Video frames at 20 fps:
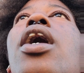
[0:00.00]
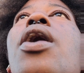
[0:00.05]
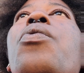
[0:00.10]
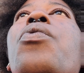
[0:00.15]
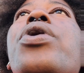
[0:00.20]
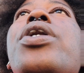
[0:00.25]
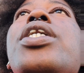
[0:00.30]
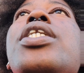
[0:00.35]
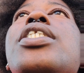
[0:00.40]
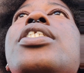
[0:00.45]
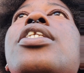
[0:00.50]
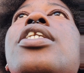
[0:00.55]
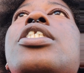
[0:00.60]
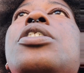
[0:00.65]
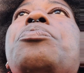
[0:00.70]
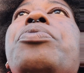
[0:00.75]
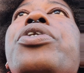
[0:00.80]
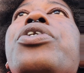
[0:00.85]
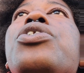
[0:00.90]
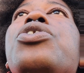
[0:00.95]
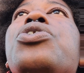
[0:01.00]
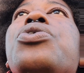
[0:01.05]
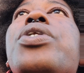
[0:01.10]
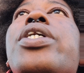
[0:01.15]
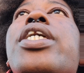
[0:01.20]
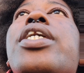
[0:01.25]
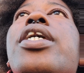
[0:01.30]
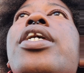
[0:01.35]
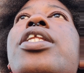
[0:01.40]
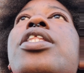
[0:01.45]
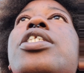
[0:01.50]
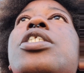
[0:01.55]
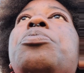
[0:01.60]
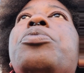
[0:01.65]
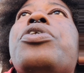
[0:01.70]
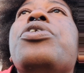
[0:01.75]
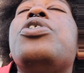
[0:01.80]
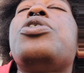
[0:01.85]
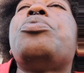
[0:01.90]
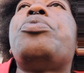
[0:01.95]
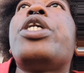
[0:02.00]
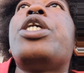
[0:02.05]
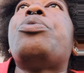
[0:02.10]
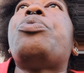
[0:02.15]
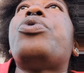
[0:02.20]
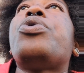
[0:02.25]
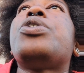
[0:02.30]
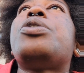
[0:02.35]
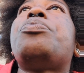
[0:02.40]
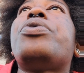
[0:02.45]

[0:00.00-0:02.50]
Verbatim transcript: I wanted to say spiritual again, the spiritual people,